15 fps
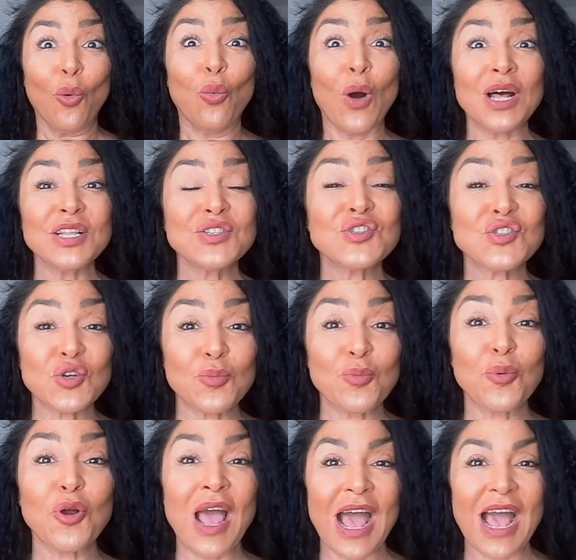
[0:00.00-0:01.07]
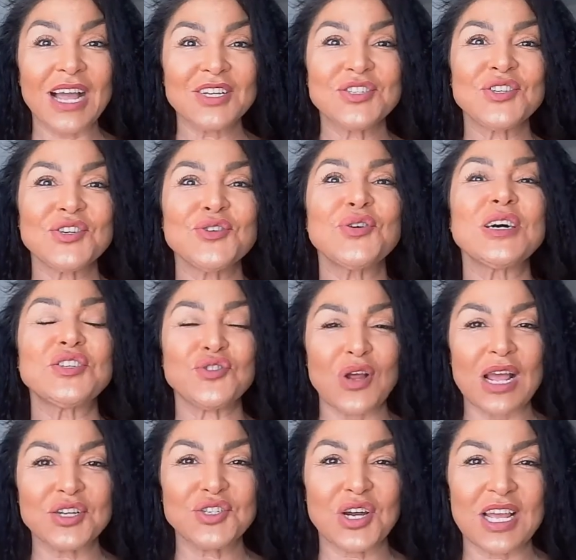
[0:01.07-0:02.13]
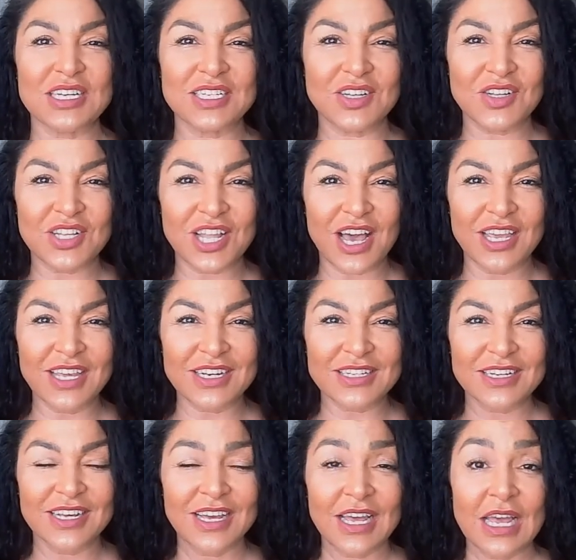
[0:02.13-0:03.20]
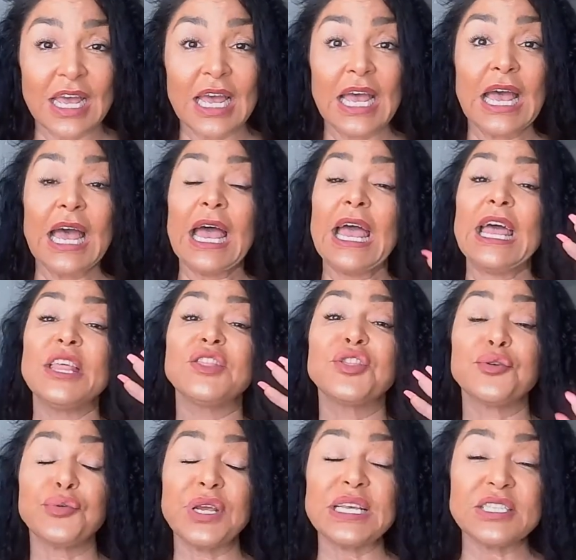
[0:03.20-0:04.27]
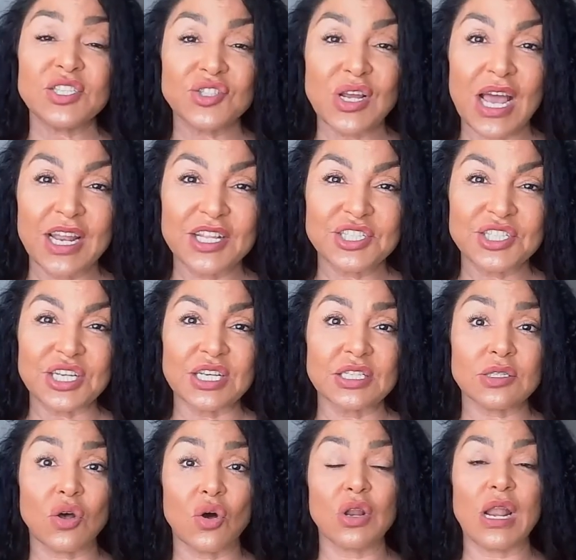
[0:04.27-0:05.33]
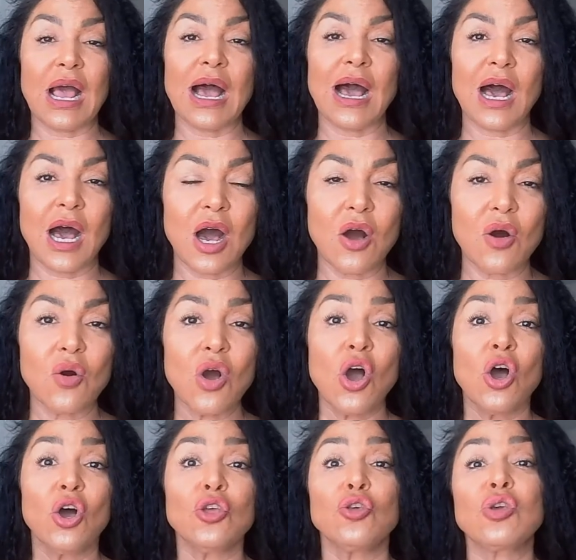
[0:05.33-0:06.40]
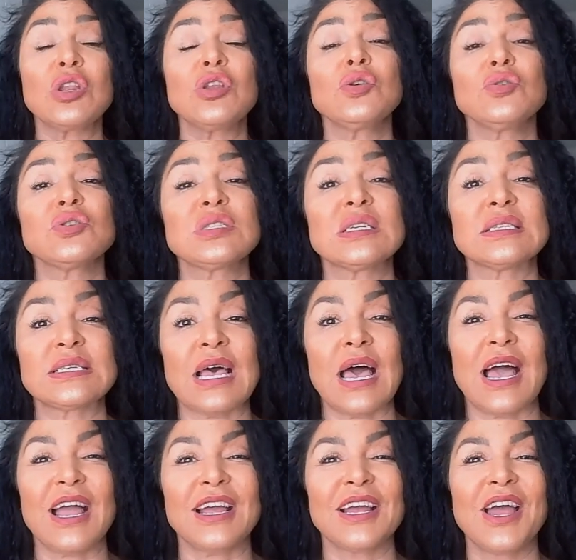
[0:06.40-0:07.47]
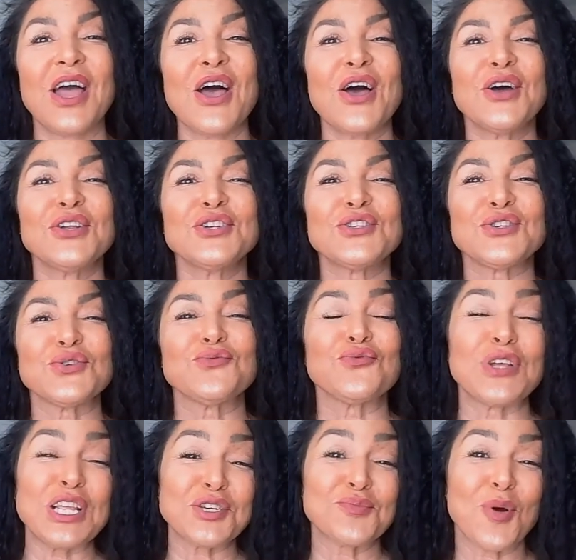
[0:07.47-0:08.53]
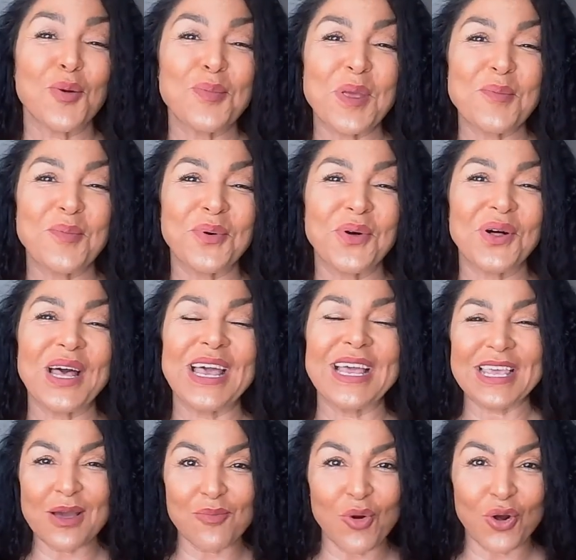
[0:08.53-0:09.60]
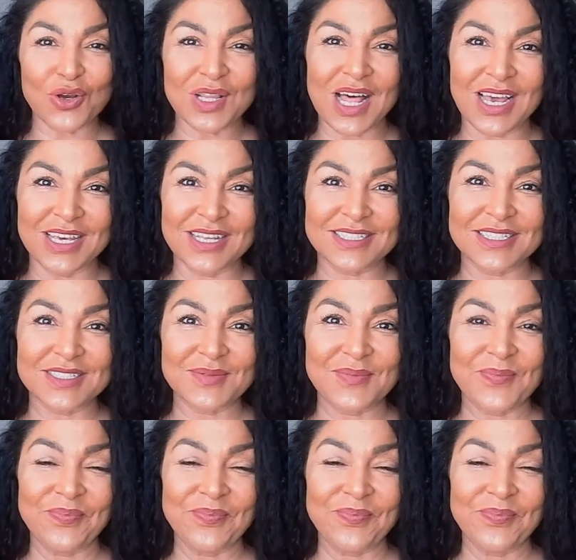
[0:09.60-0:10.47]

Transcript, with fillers: 1 super hack to attract your ideal client, and 3 strategies on how you can use this hack to reach more people and get more clients.